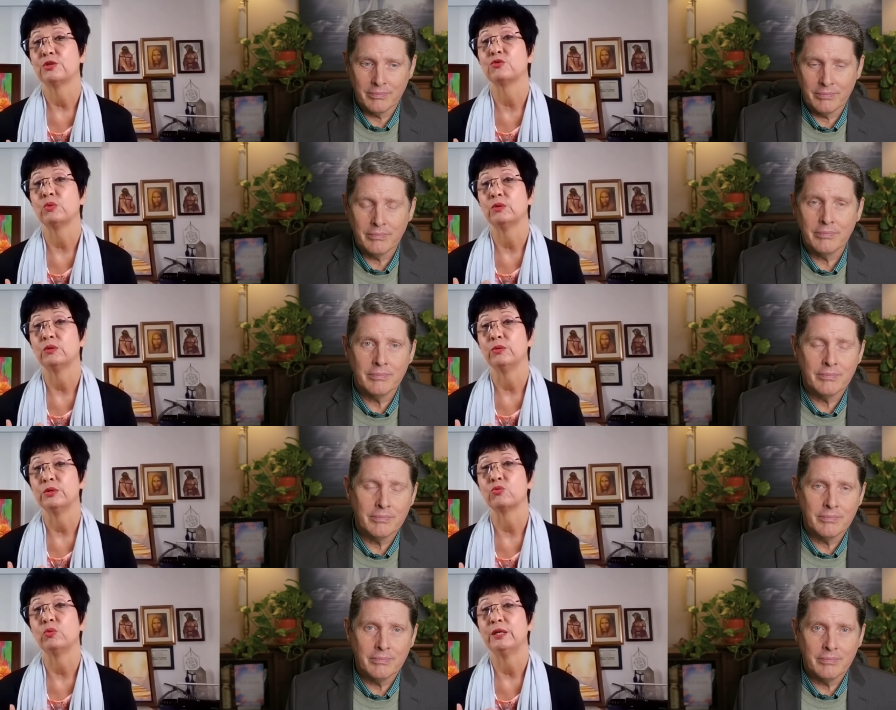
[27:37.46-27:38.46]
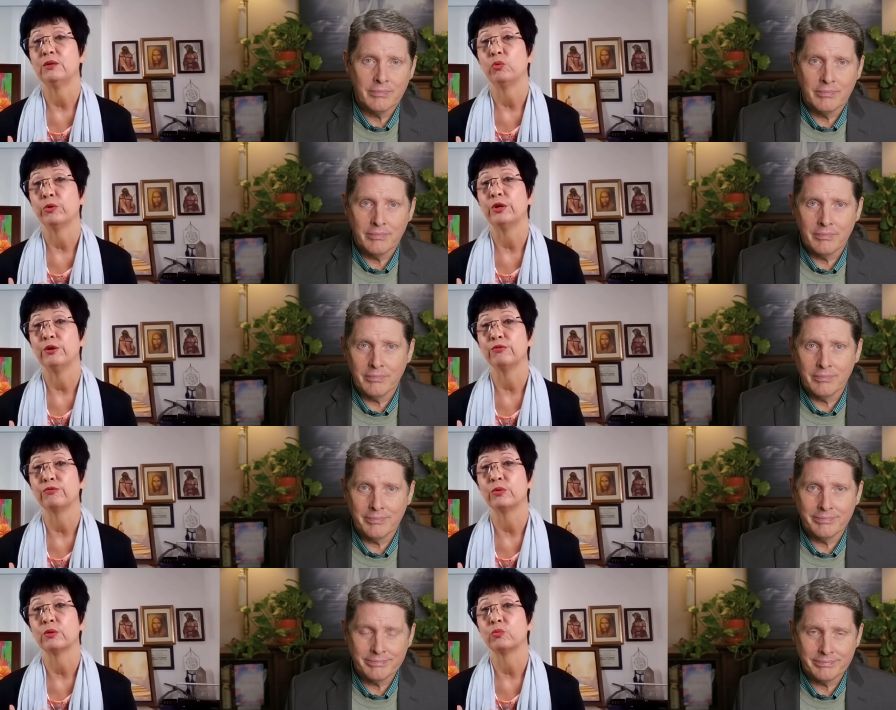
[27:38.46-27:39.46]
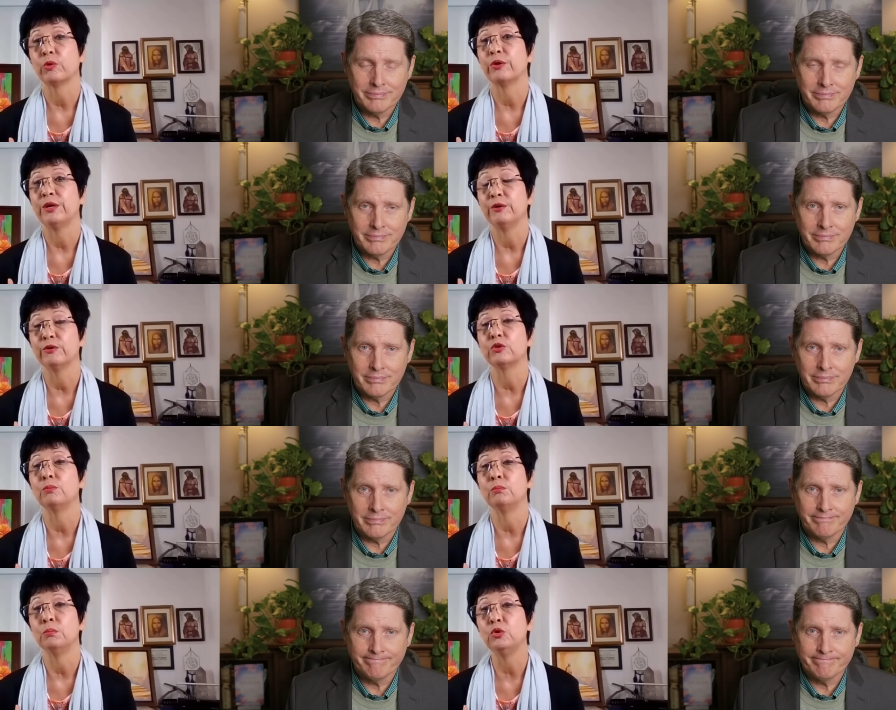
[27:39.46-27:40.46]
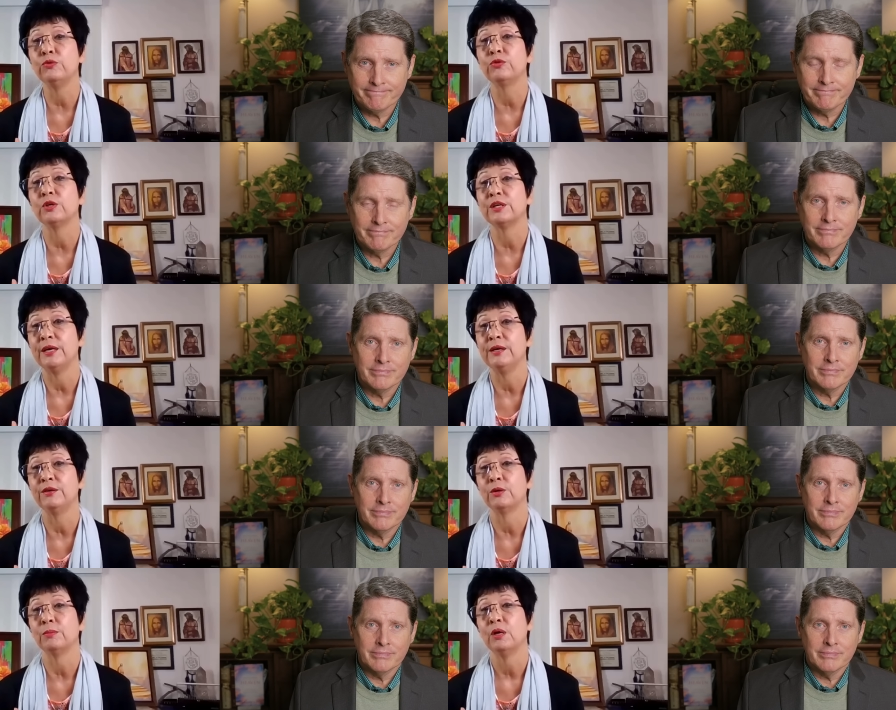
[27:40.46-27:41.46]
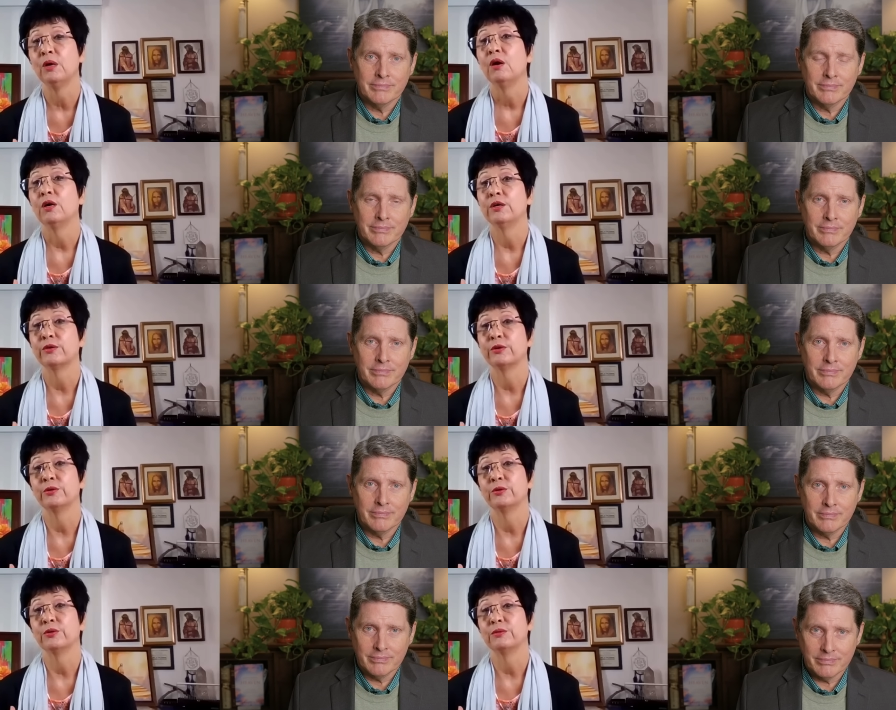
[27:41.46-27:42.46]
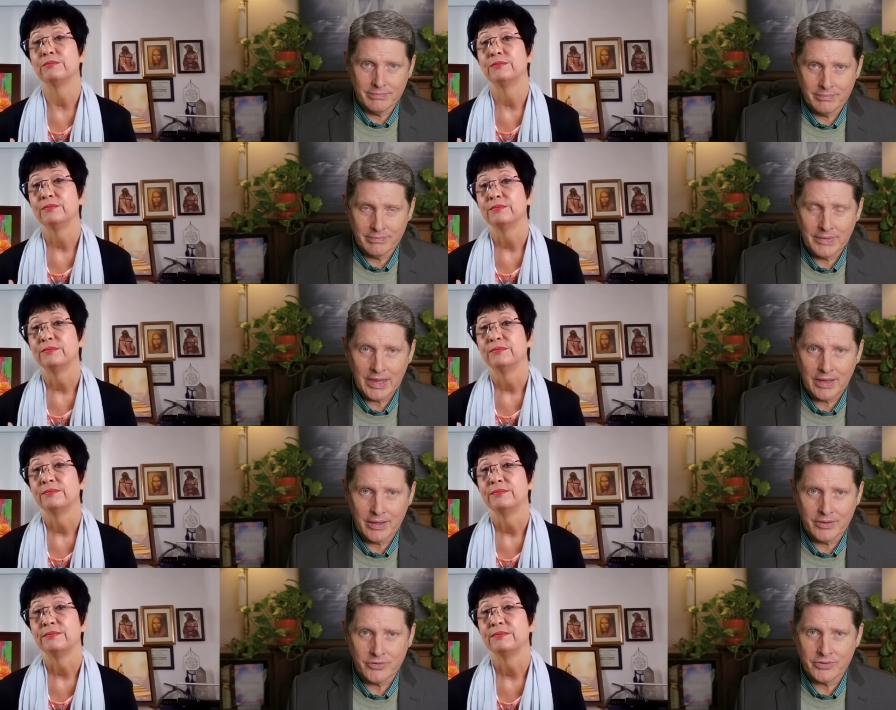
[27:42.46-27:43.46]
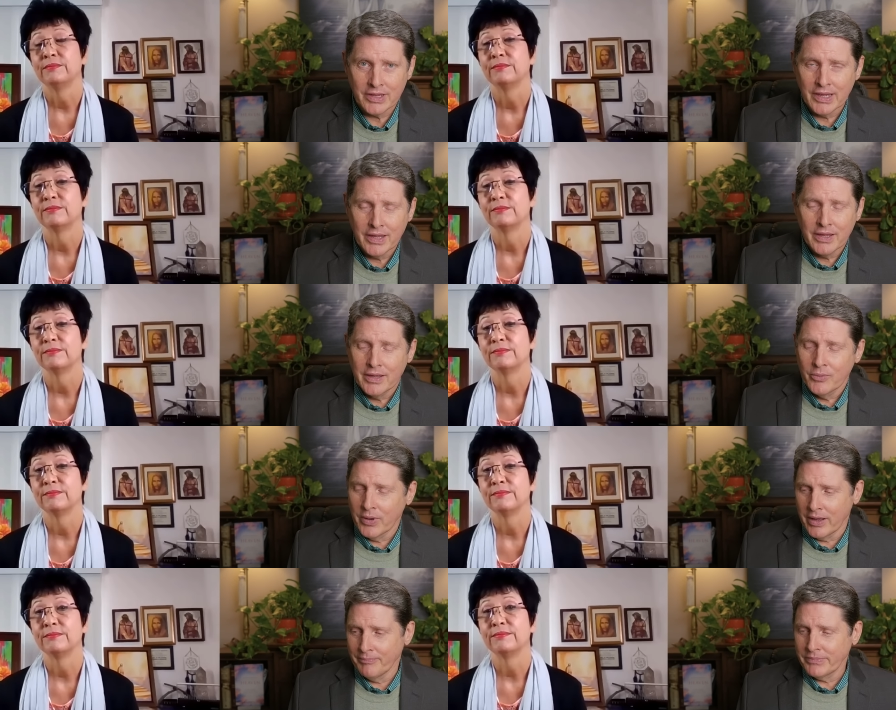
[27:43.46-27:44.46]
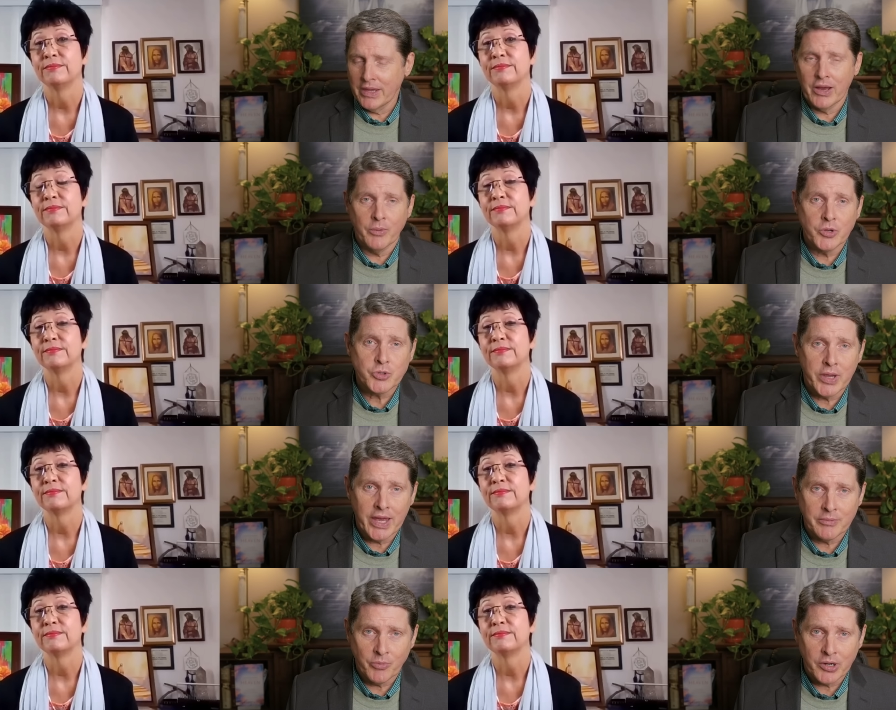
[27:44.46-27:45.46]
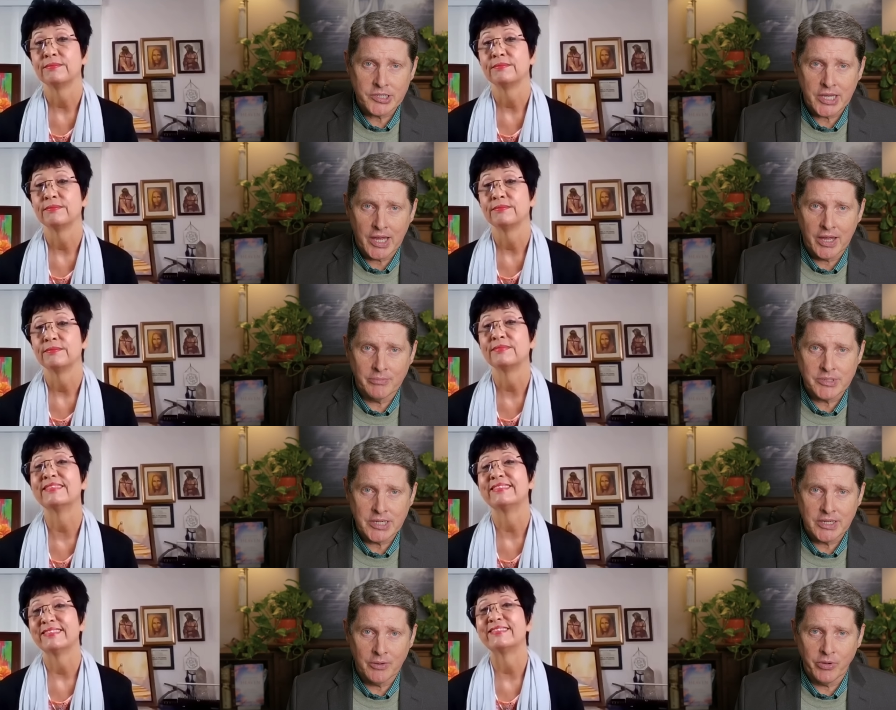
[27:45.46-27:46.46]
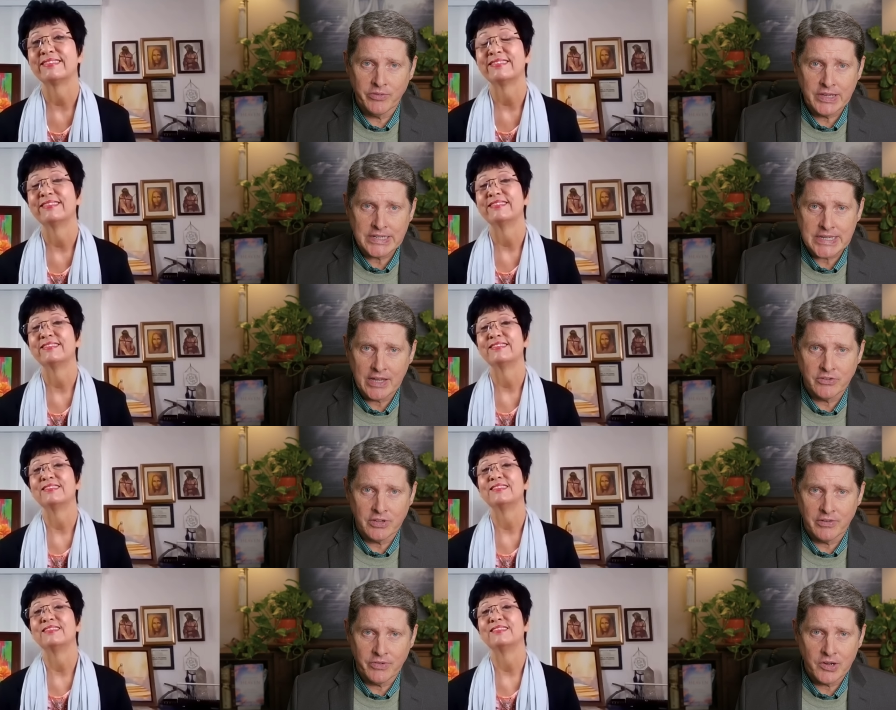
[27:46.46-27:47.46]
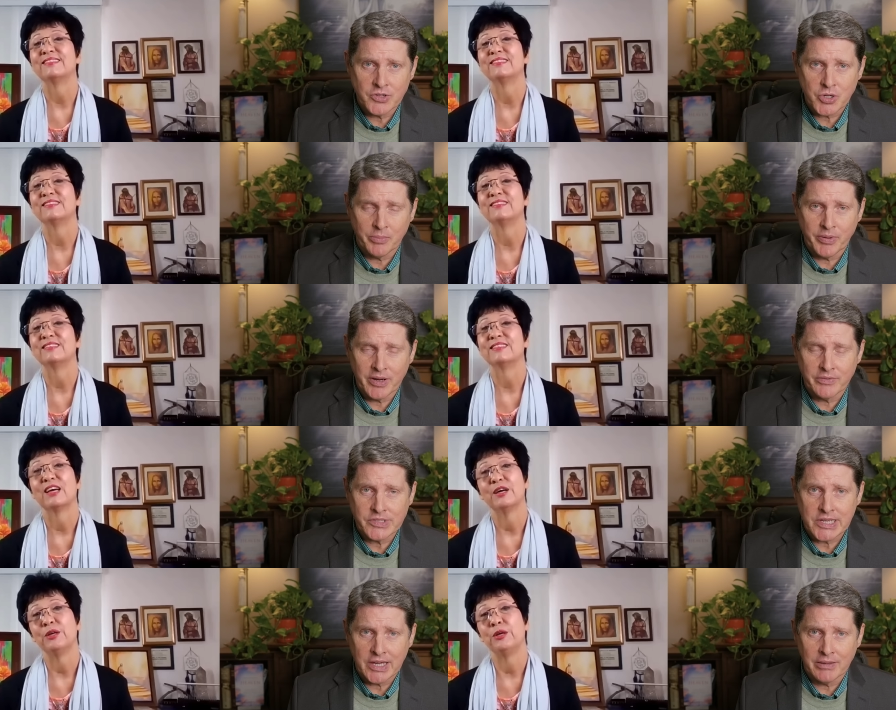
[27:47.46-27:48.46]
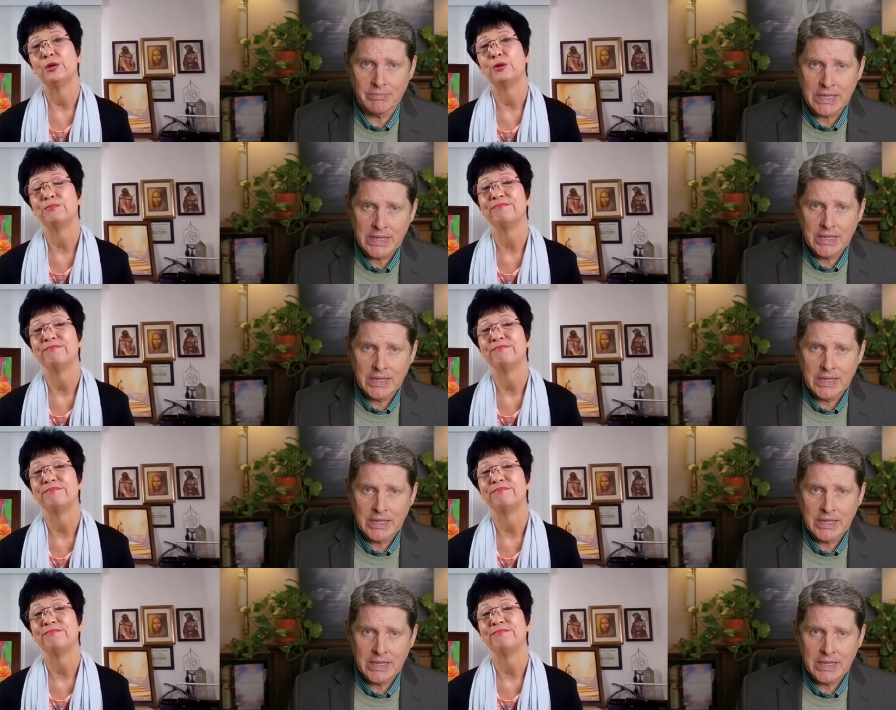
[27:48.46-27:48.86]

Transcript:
Speaker 1: is what we're here for. We're here to move the kingdom on earth.
Speaker 2: Yes. Well, I wish we had more time, Tina. We've condensed in a very short period of time,